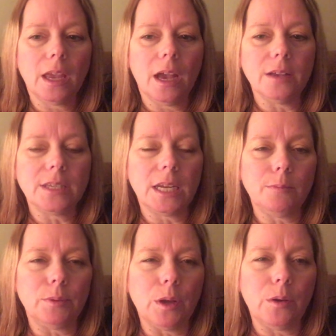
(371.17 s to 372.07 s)
I was getting
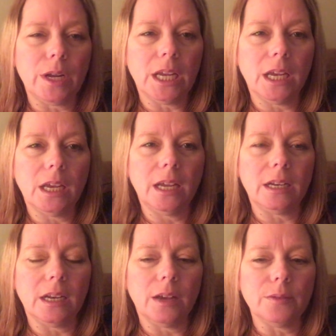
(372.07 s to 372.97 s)
bloated,
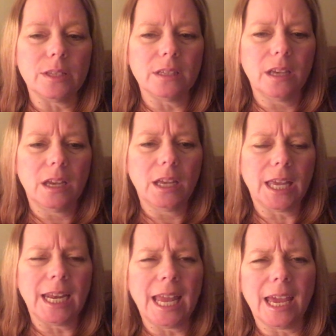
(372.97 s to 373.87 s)
and I was
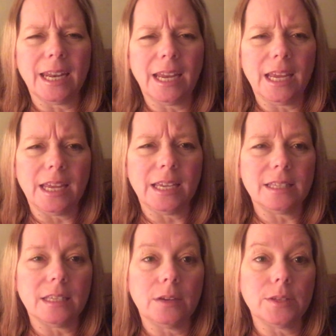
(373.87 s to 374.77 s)
getting
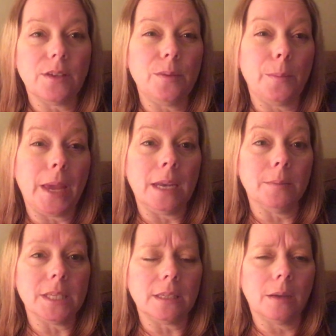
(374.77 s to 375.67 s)
headaches, and I was having pain in
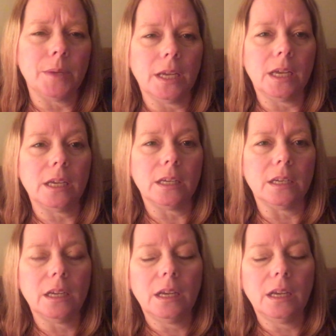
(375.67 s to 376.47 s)
my stomach, and